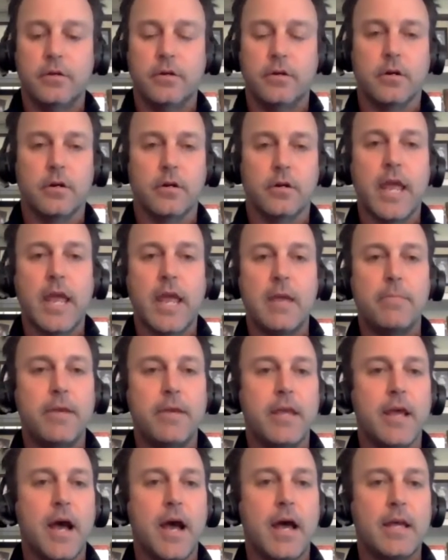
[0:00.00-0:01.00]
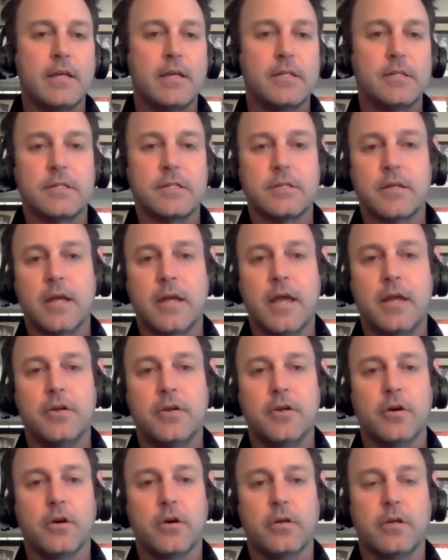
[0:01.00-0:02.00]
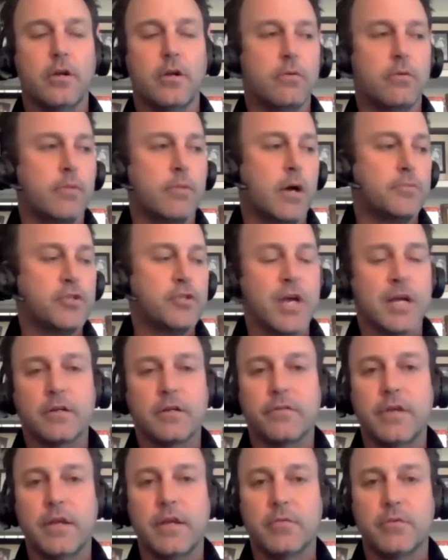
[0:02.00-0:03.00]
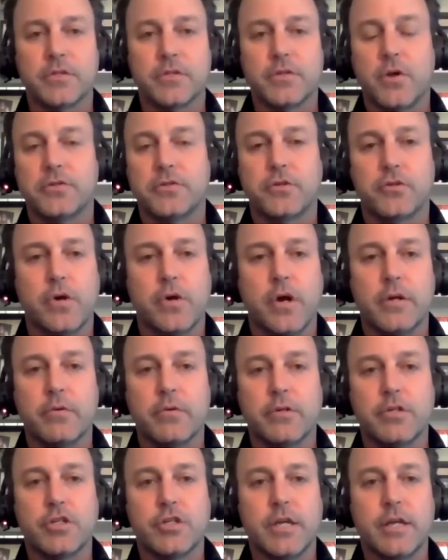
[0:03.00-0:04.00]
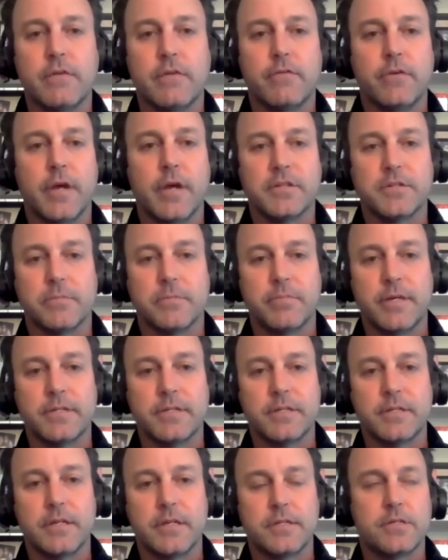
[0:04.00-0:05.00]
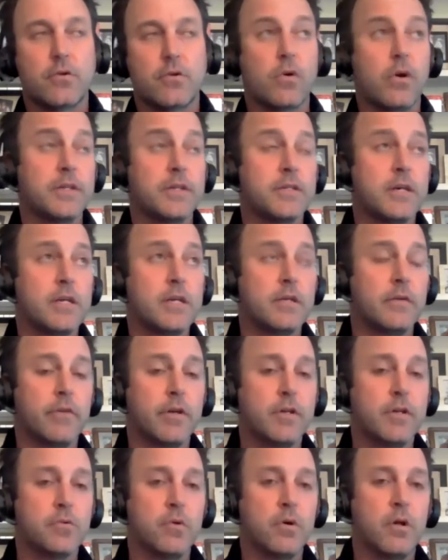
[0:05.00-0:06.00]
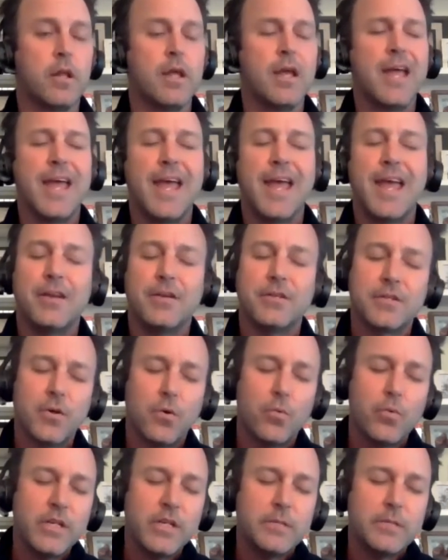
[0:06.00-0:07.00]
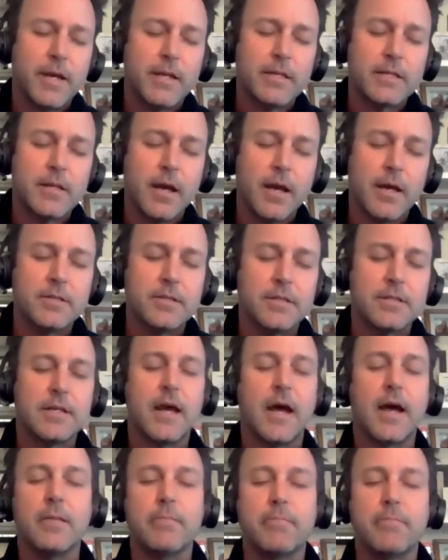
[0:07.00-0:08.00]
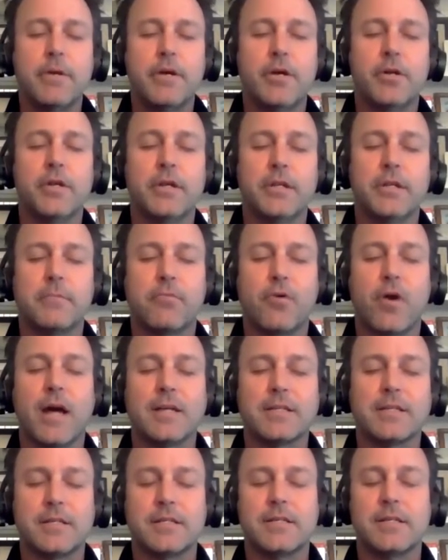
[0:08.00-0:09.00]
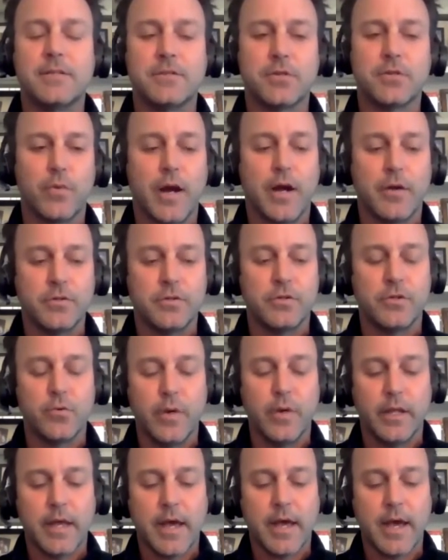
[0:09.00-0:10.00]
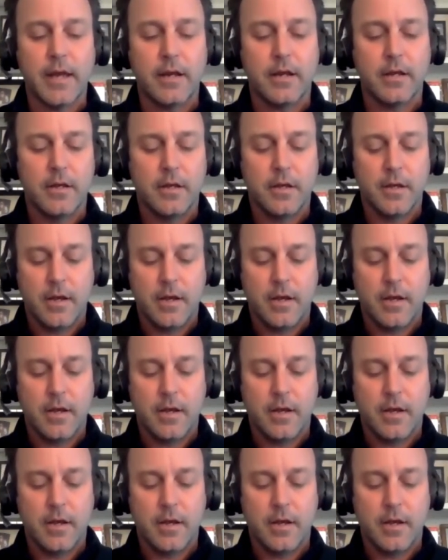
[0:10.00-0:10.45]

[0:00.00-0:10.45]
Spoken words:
your KPIs and your, objective key results you're trying to achieve as a business or as an individual. And so we spent tons of time building the processes around doing that